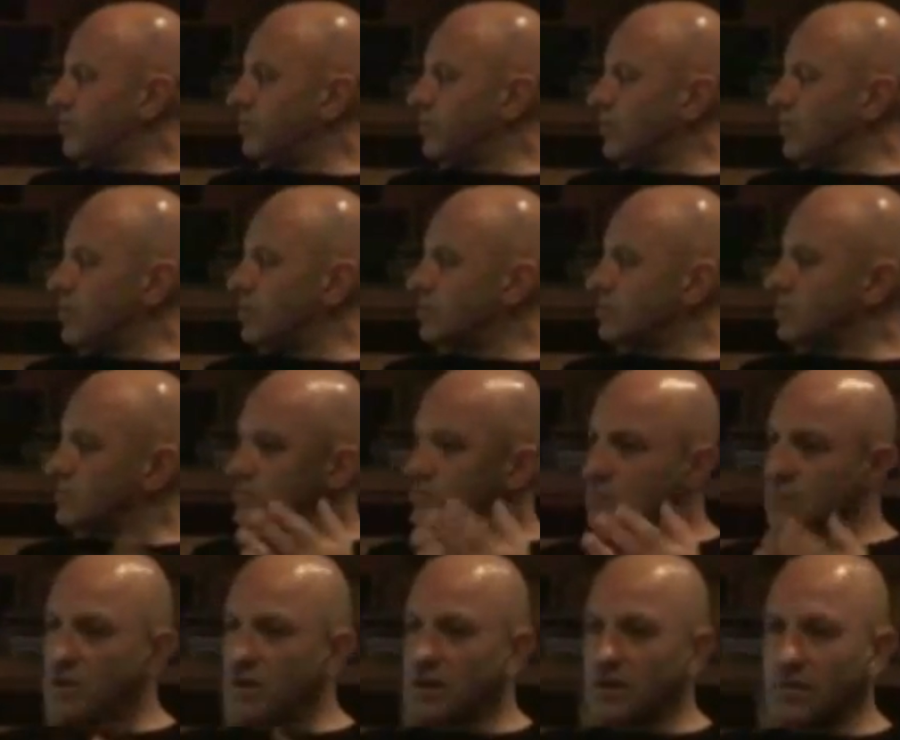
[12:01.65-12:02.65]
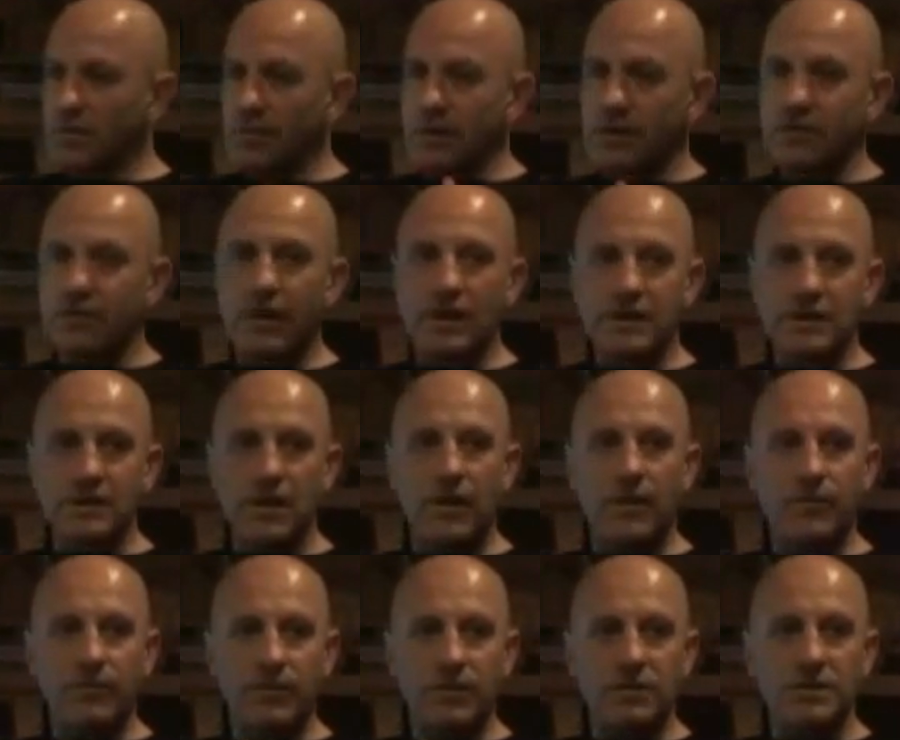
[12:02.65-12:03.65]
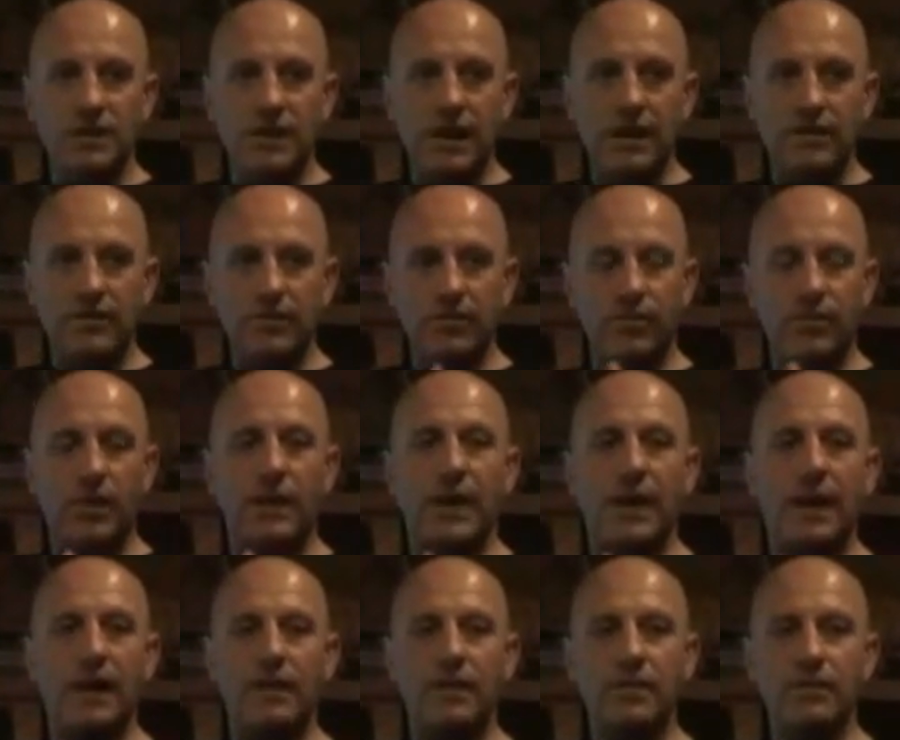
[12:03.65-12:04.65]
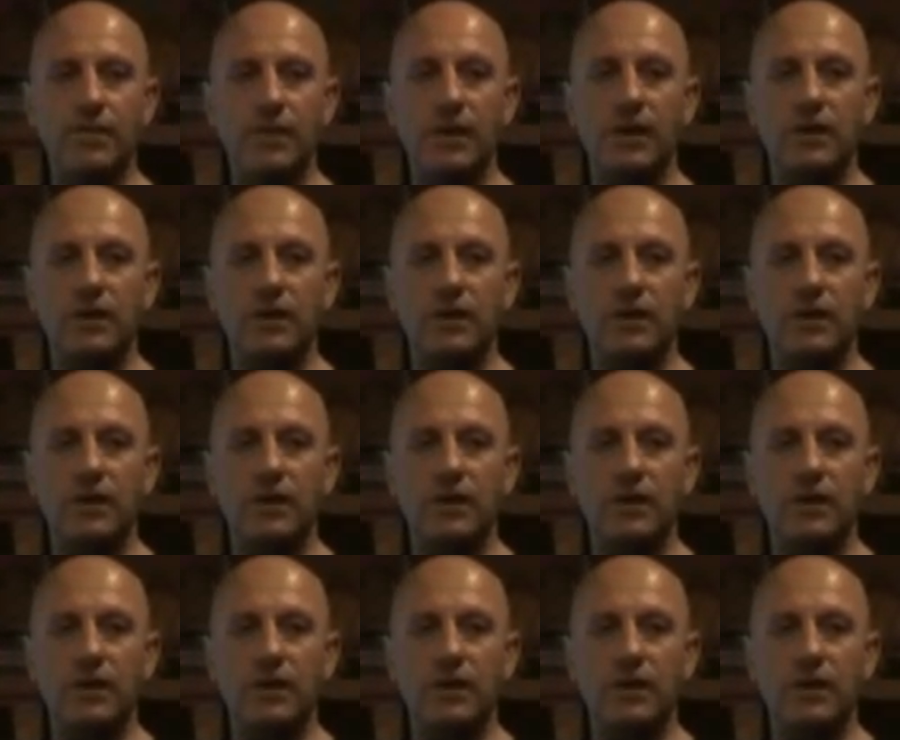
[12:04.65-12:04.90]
you'll turn the mid-range up for a sound to bring it out in the